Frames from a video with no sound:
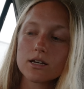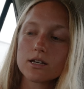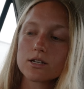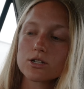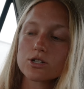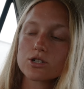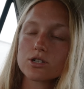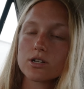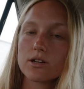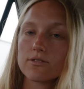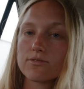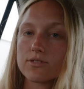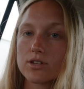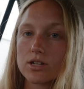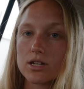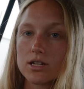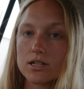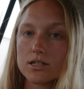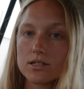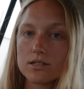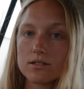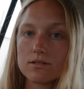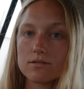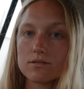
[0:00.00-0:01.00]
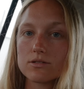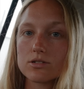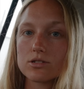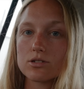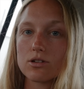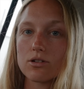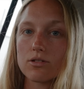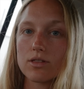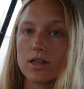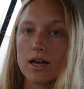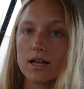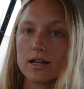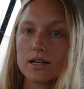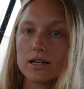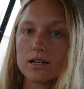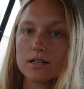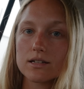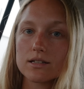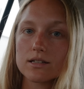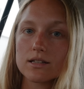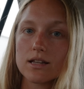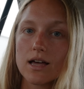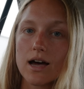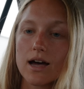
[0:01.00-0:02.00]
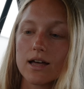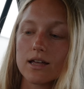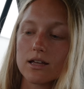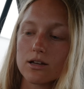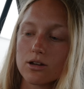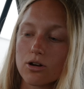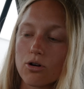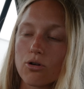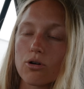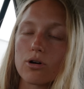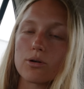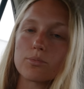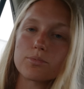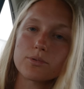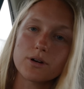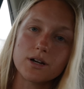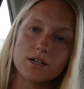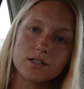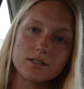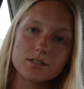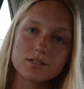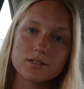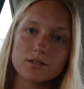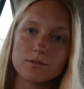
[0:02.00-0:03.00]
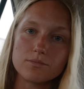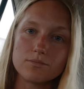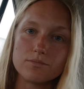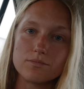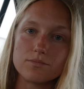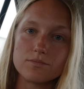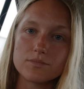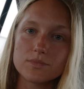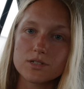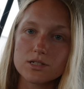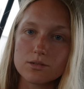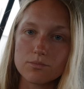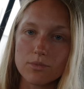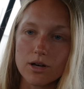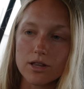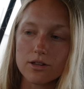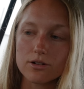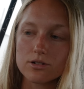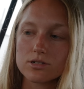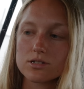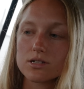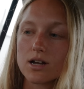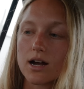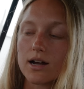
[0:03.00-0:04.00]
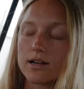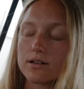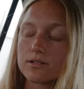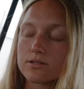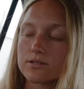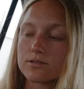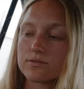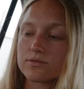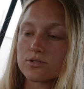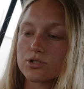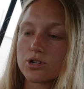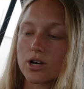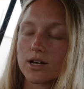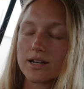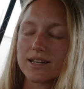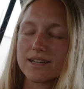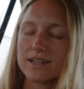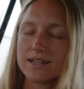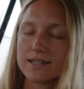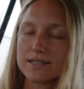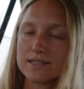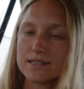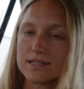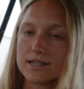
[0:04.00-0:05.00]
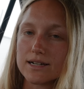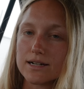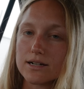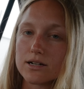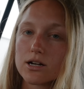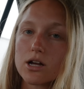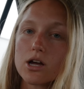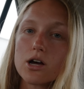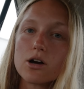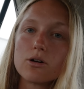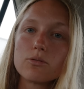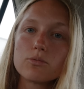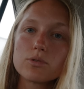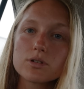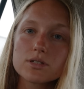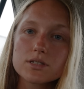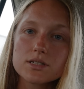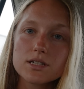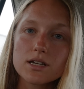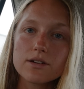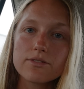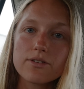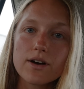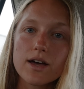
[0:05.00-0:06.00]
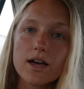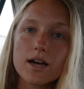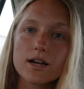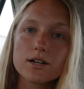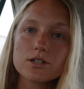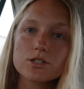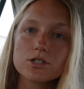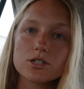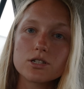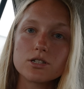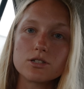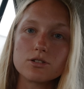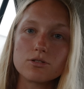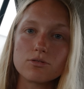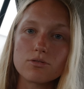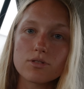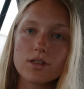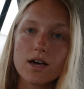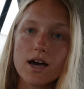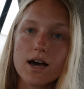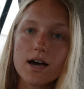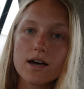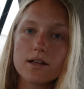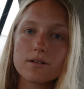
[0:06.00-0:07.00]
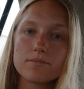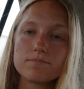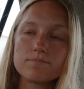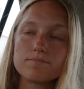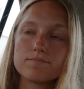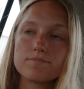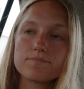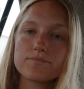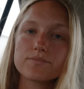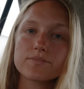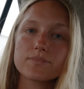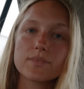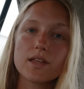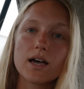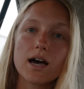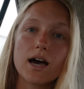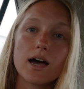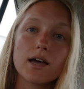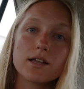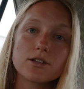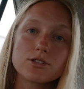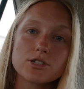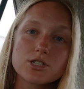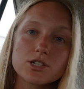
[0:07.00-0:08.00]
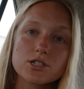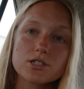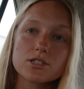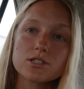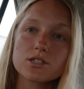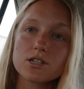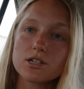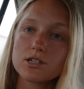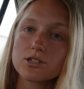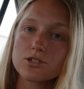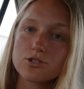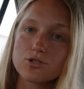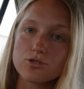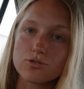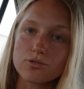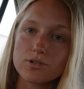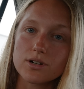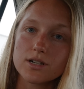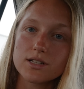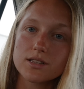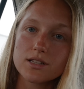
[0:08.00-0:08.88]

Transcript: shift it so that I incorporate some other styles of training in there. We'll see if I actually do that. I just enjoy